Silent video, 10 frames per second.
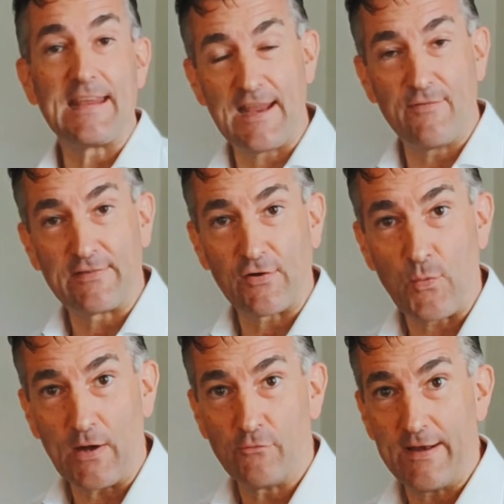give it a
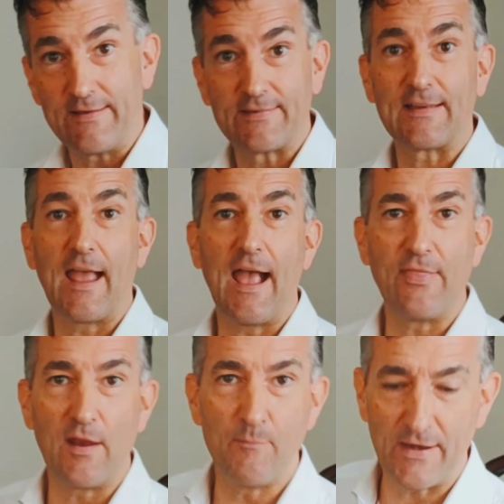quick rinse and
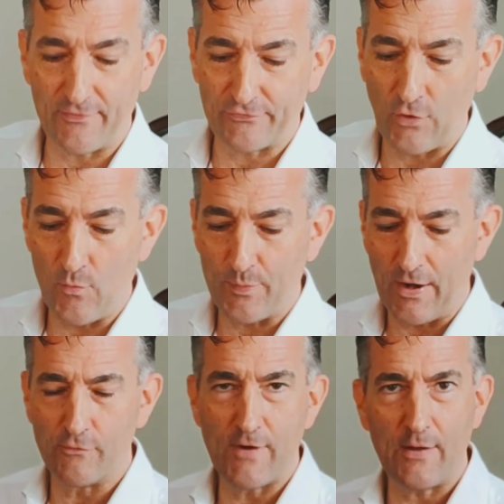then a bit of soap
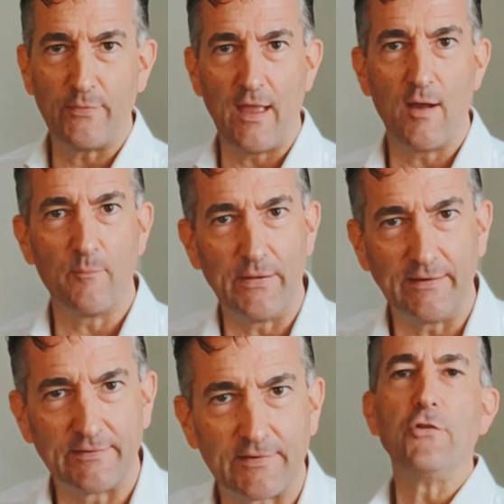around the
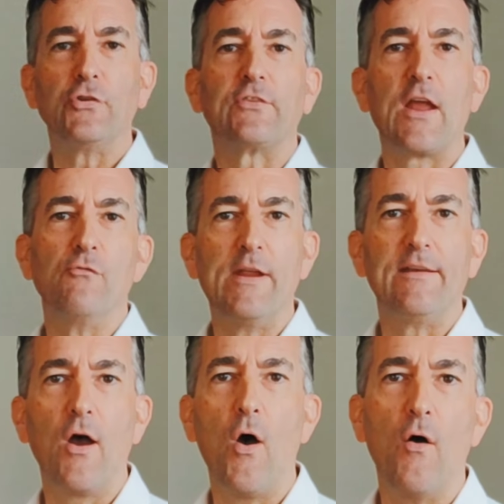armpits and just get
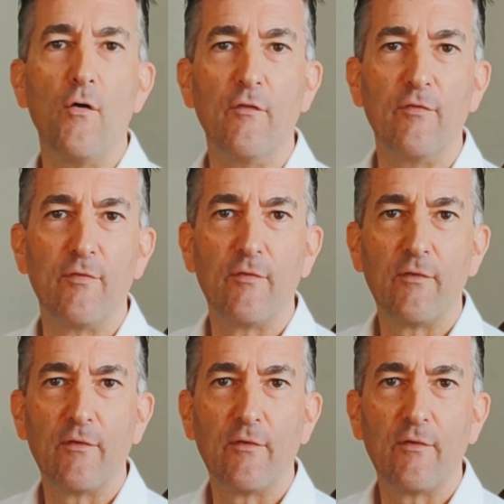rid of